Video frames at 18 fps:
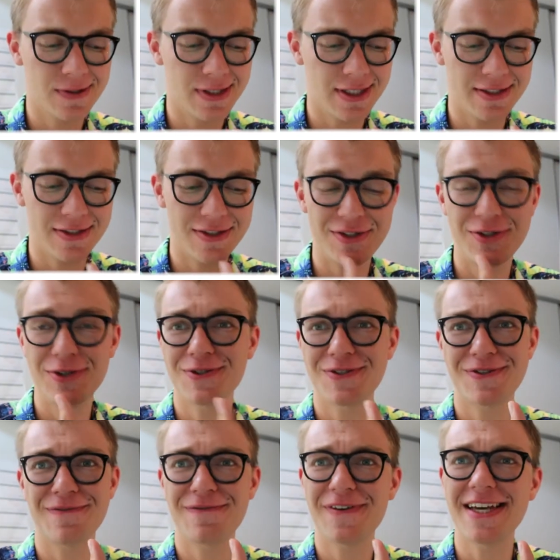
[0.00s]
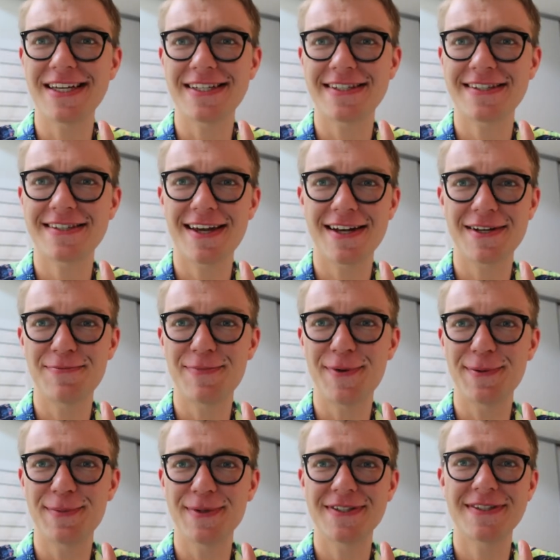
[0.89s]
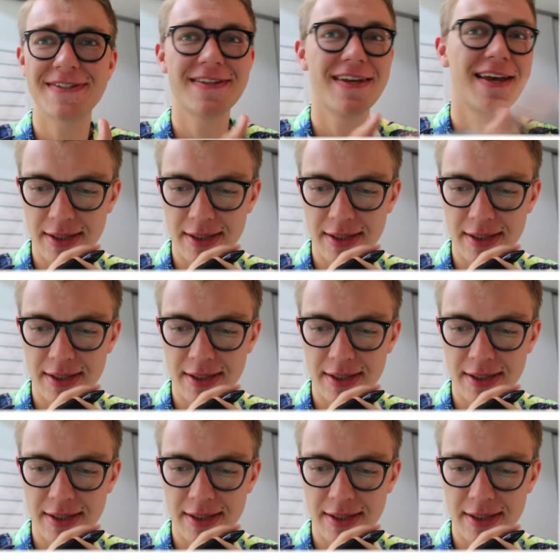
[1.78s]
It's just a face at the moment.